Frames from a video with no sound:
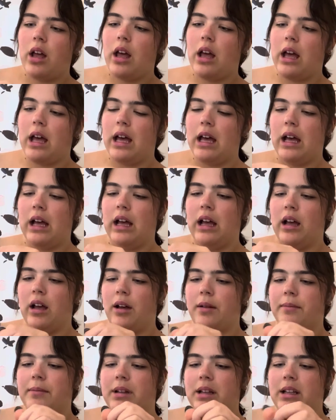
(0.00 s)

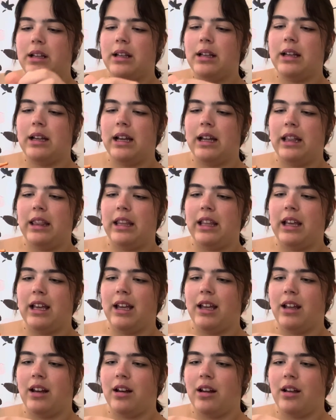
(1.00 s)
And
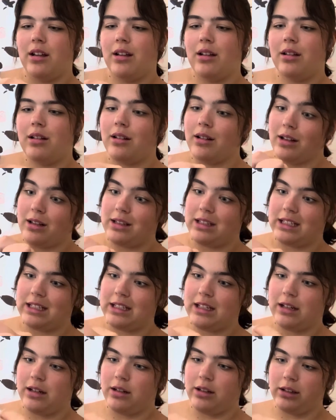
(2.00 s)
then, as I
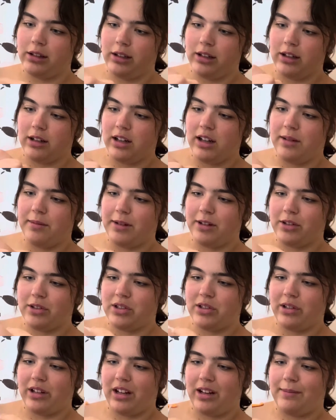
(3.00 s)
said earlier, I'm
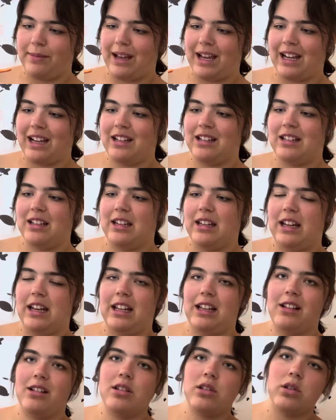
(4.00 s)
also getting back into
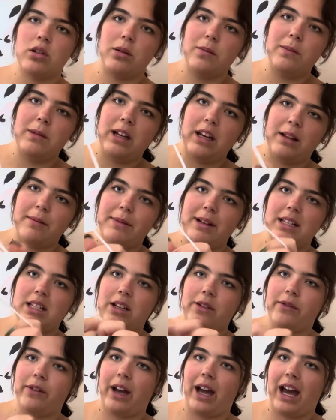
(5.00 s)
knitting, so I'm knitting
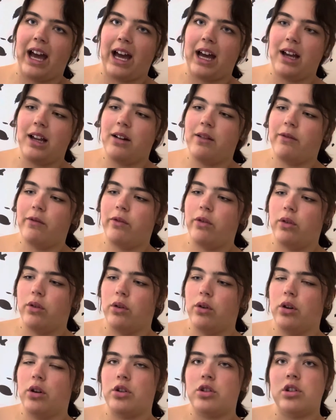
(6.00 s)
myself a hat
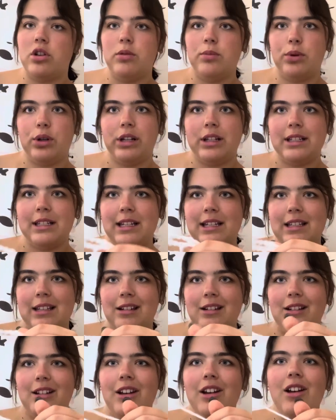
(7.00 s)
for snowboarding
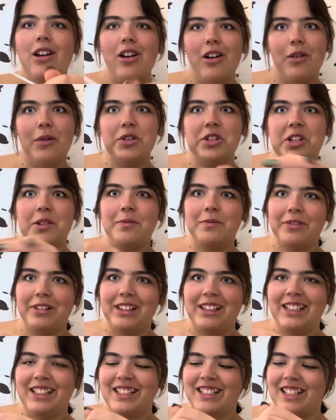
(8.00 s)
season, which I'm
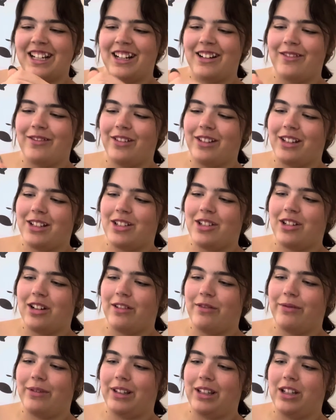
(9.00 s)
really excited for this year. I
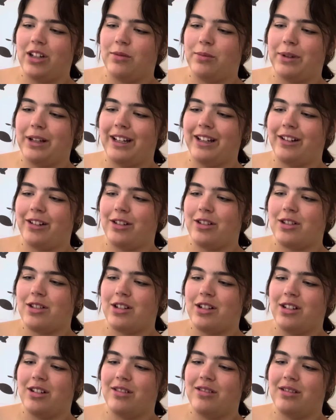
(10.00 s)
really hope we get good
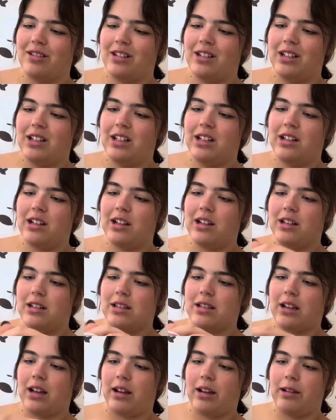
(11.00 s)
snow because
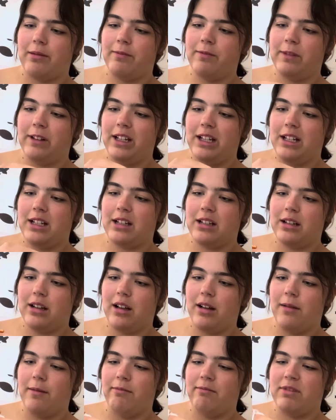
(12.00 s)
I'm like
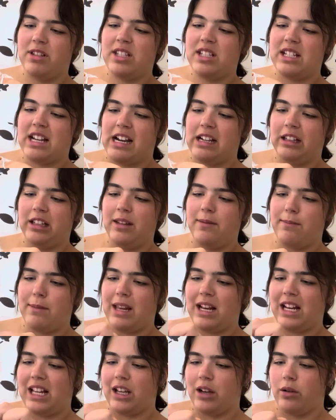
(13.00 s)
a steadily
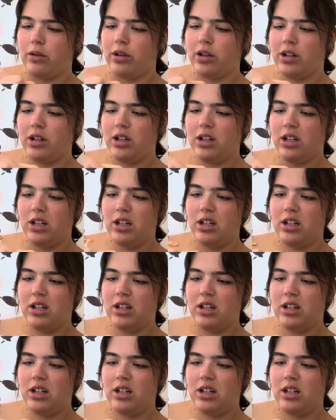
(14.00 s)
mediocre